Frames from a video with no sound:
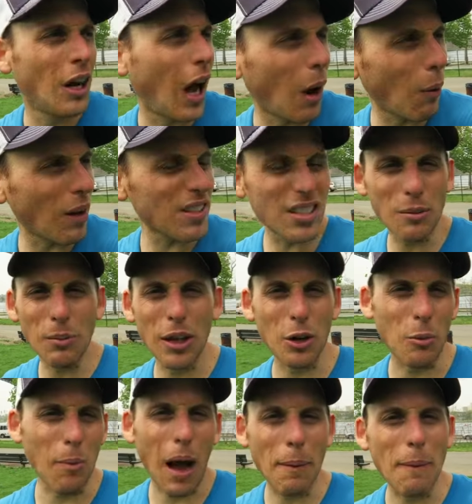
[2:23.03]
I want some
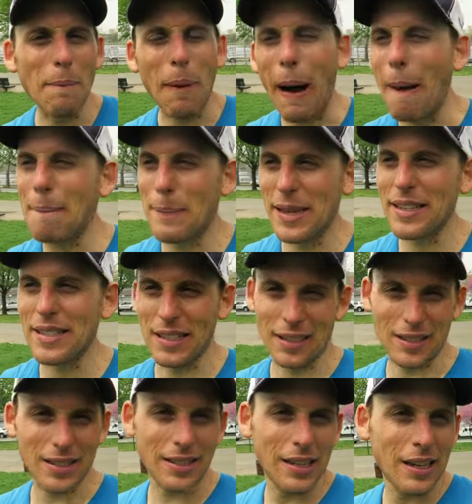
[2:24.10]
little mom and pop
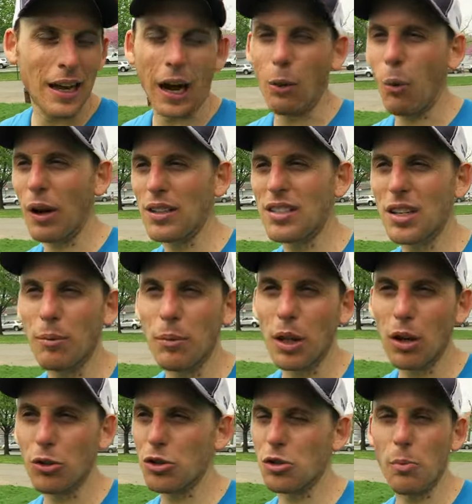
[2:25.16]
business. I want some
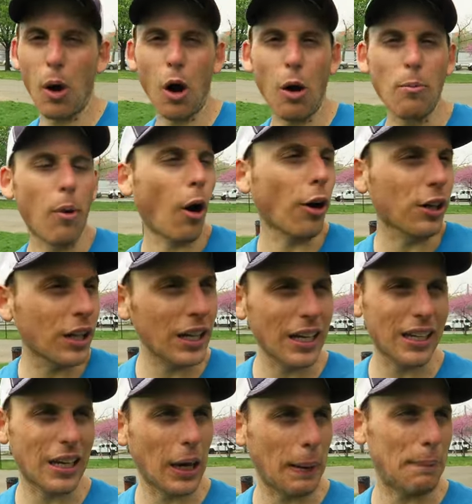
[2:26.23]
little small
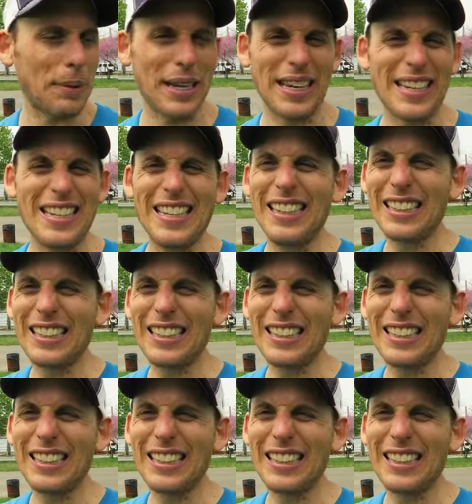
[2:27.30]
marketing company.